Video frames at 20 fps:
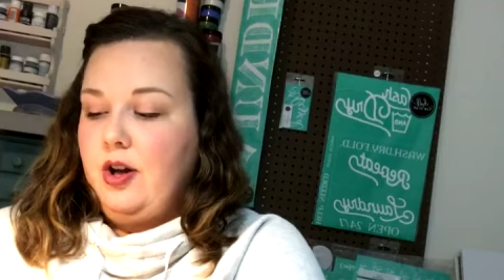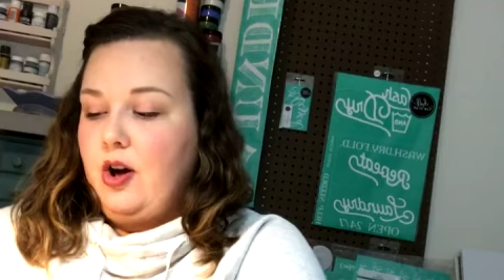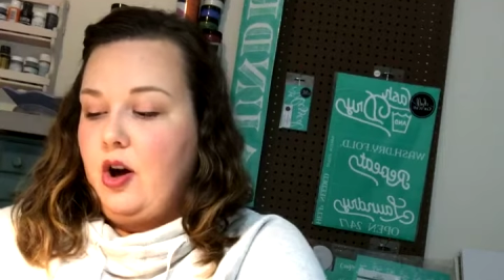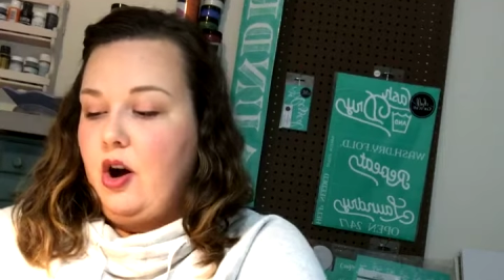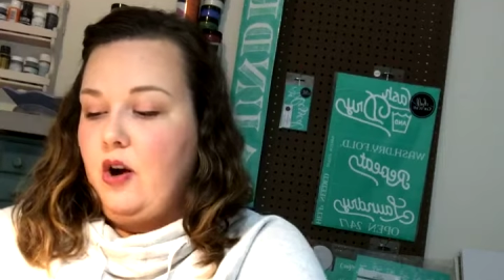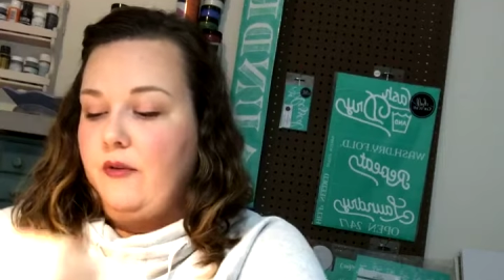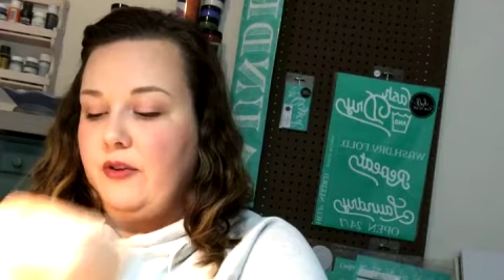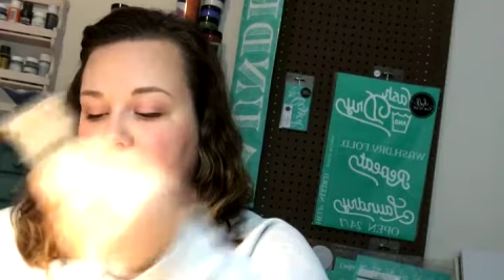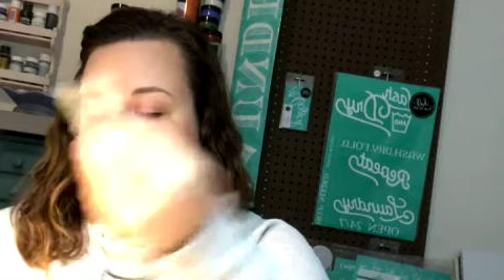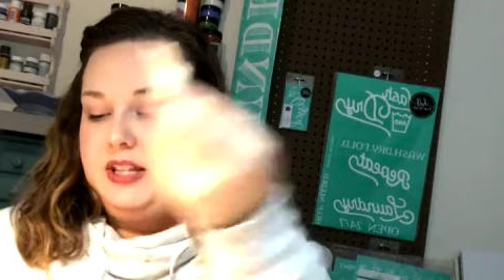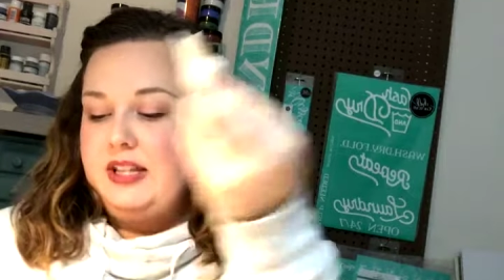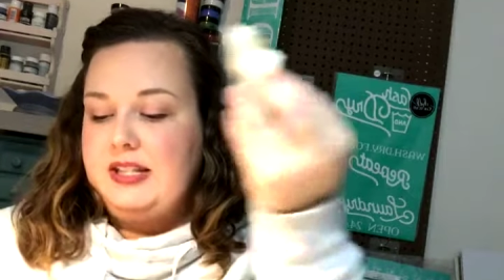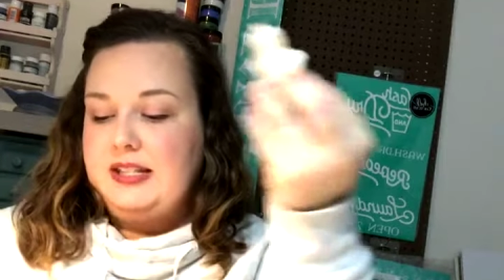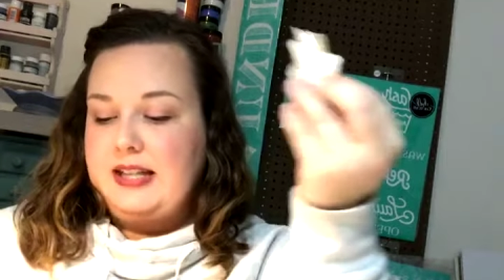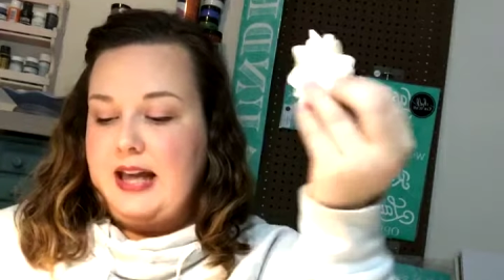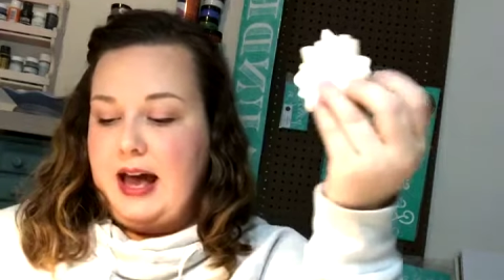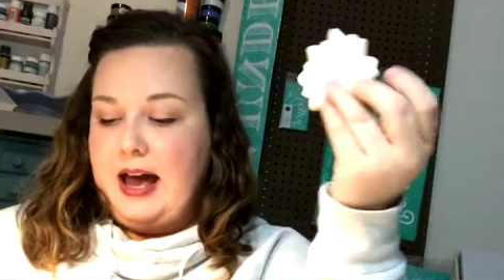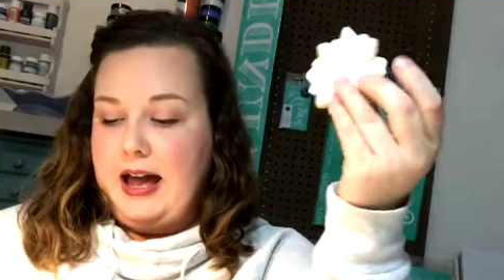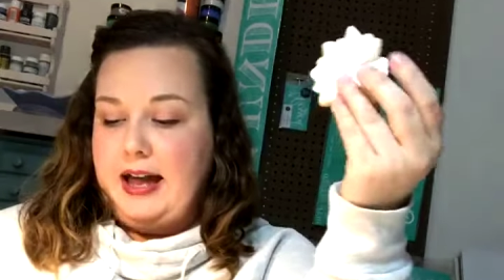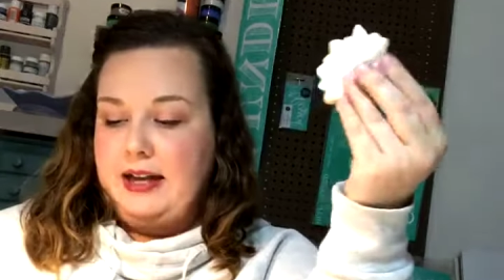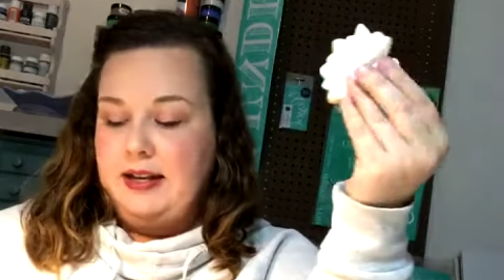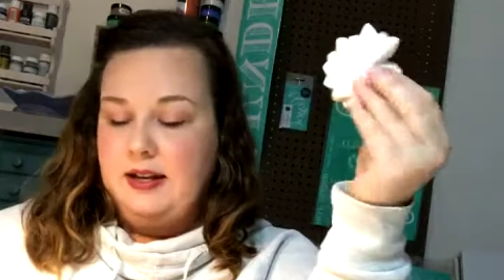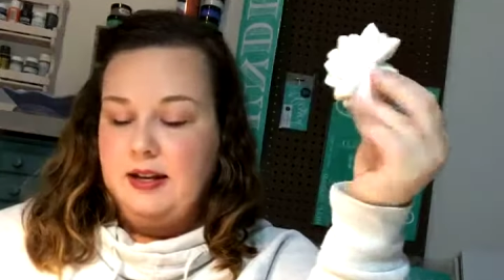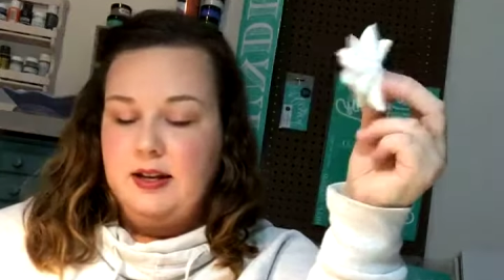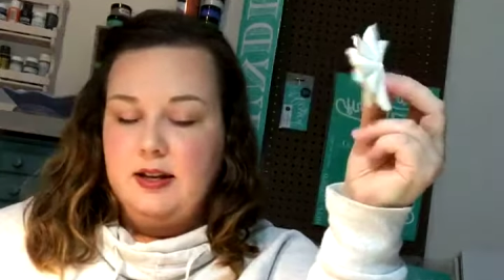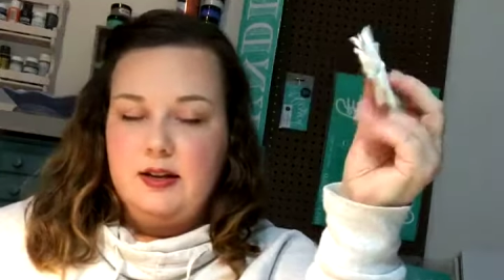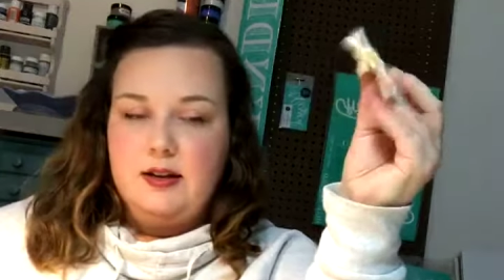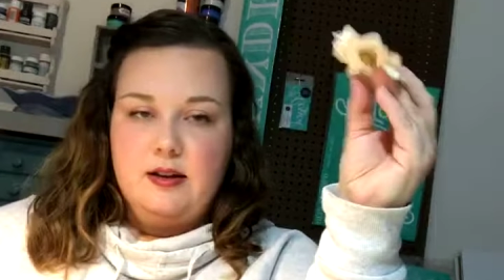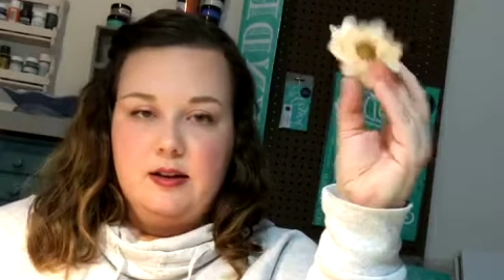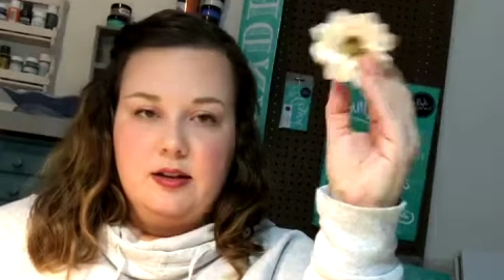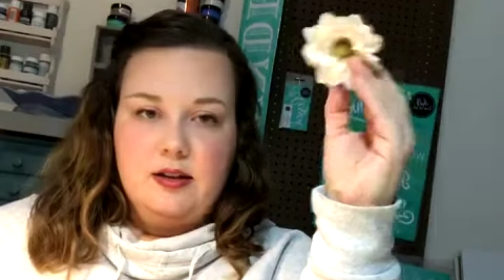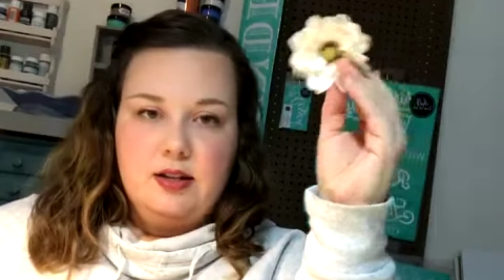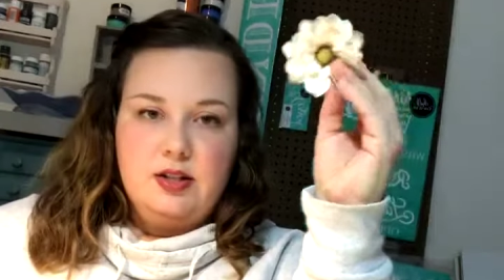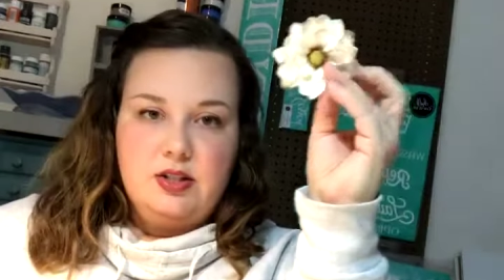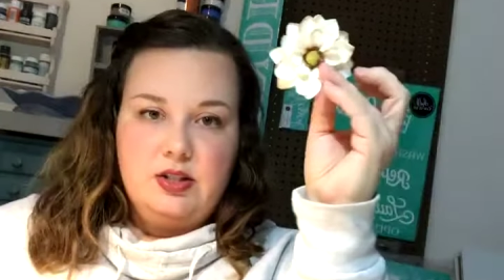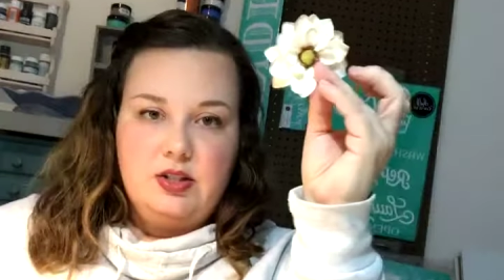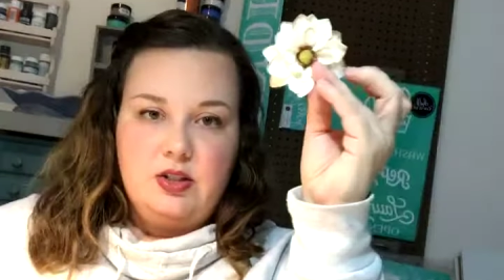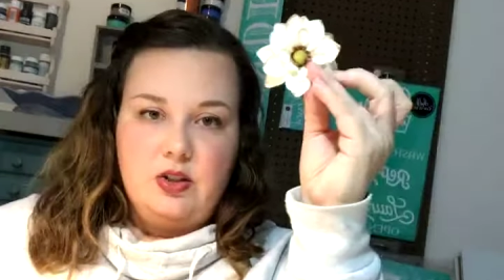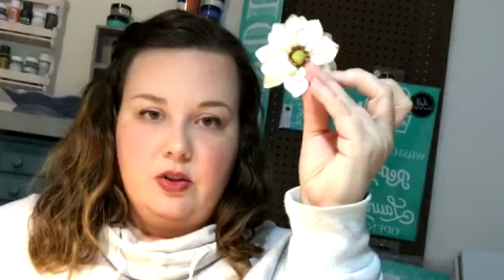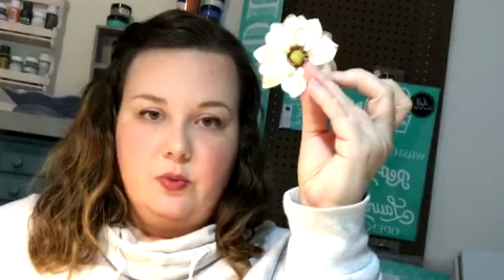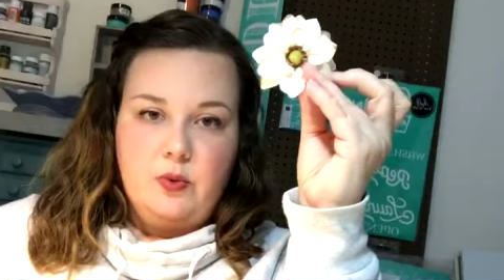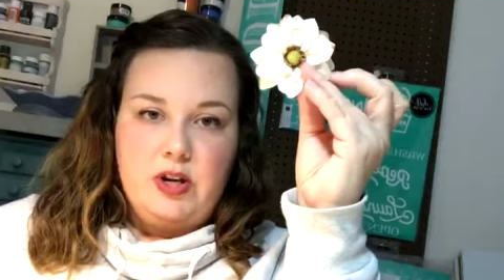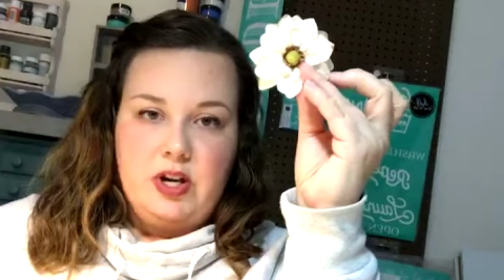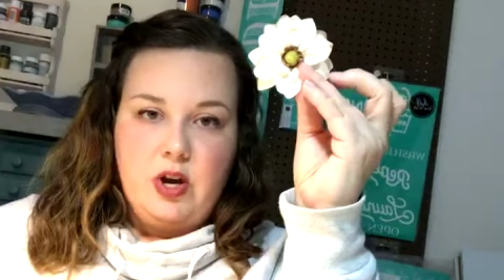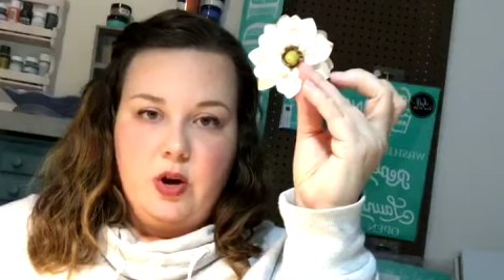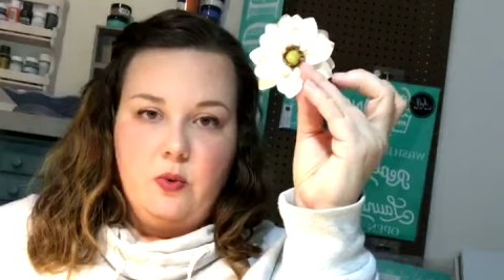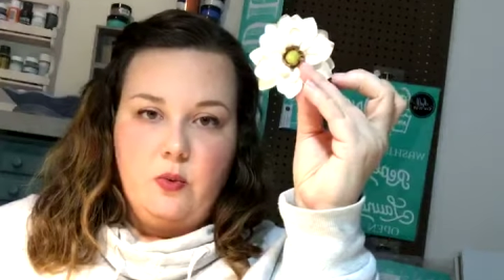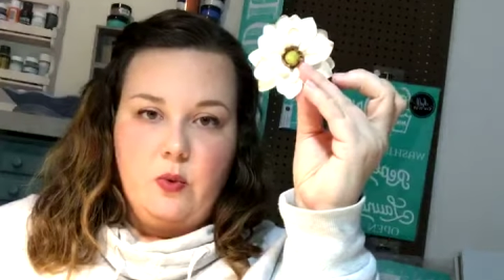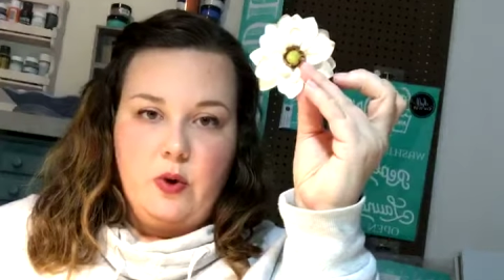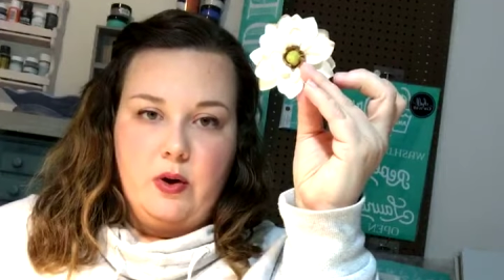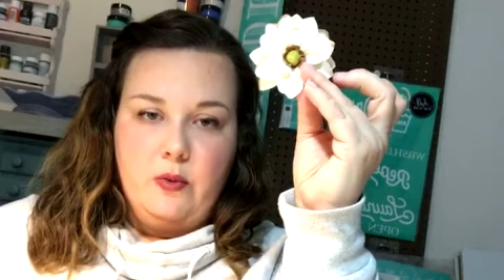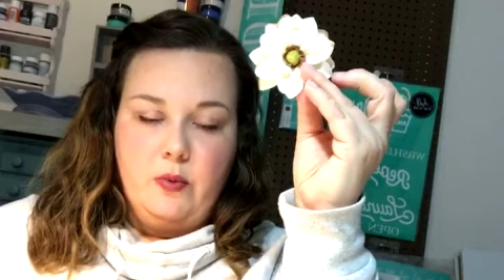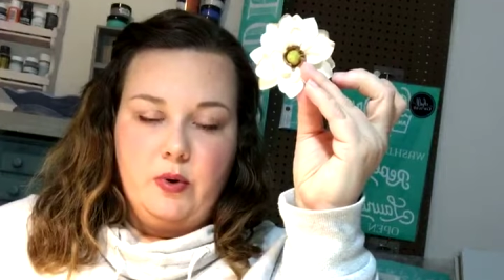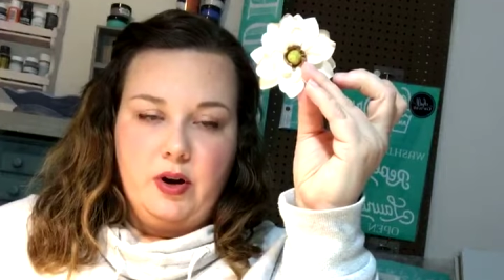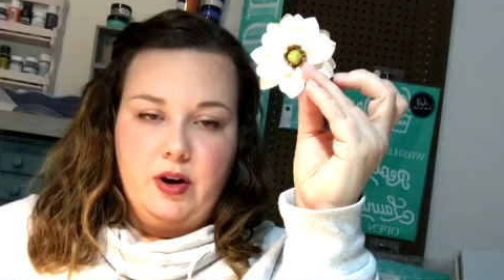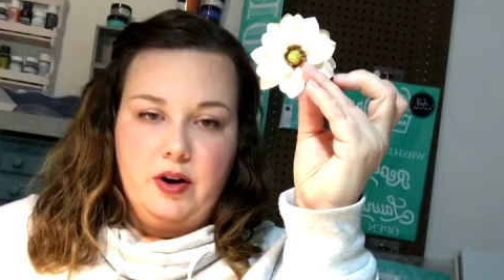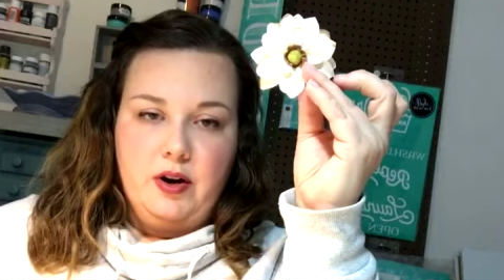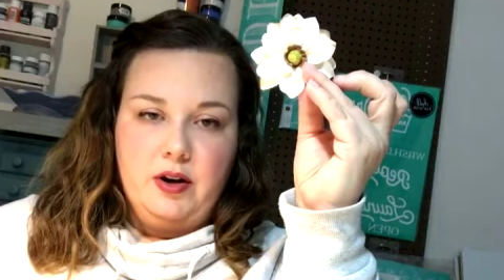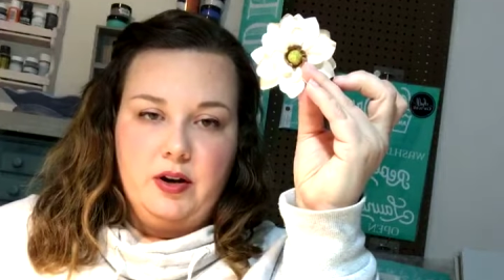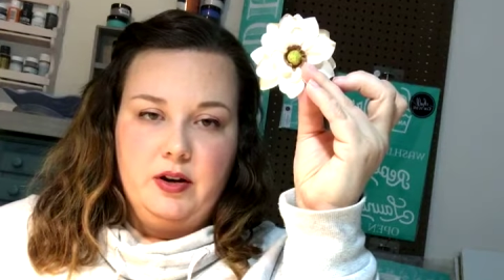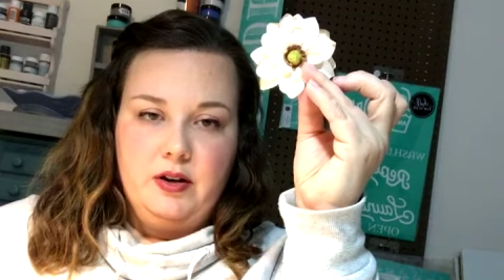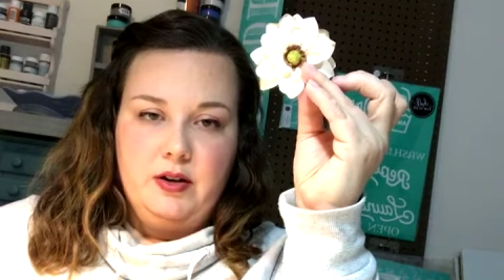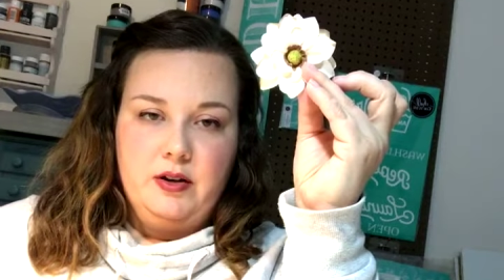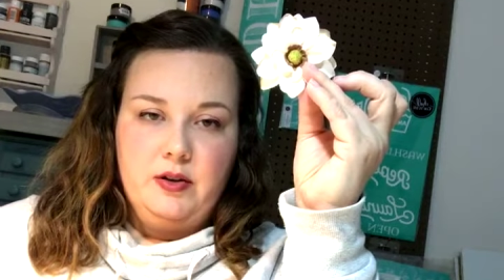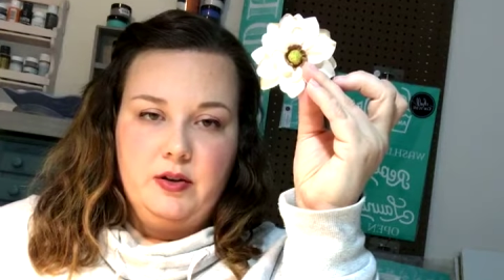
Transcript: over to the side so that we know what we're